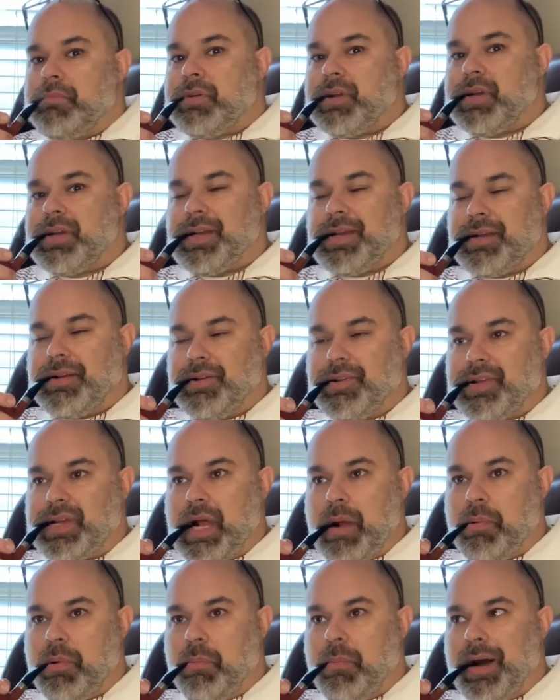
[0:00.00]
Appreciate you
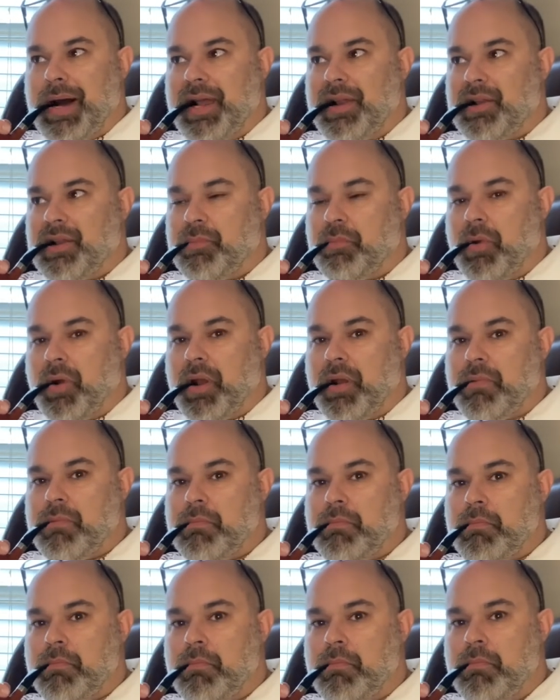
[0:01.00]
stopping by this morning.
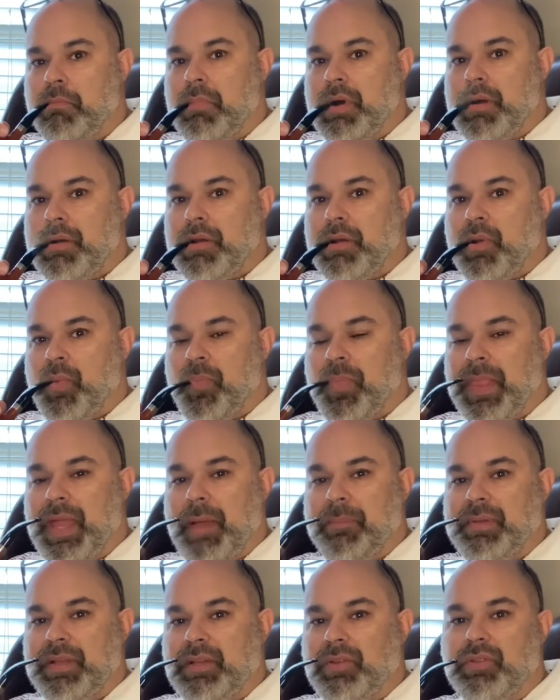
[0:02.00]

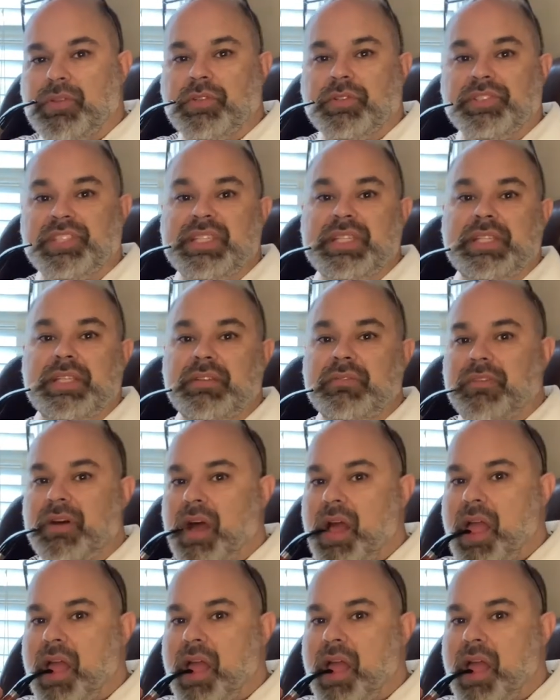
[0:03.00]
Happy New Year's Eve.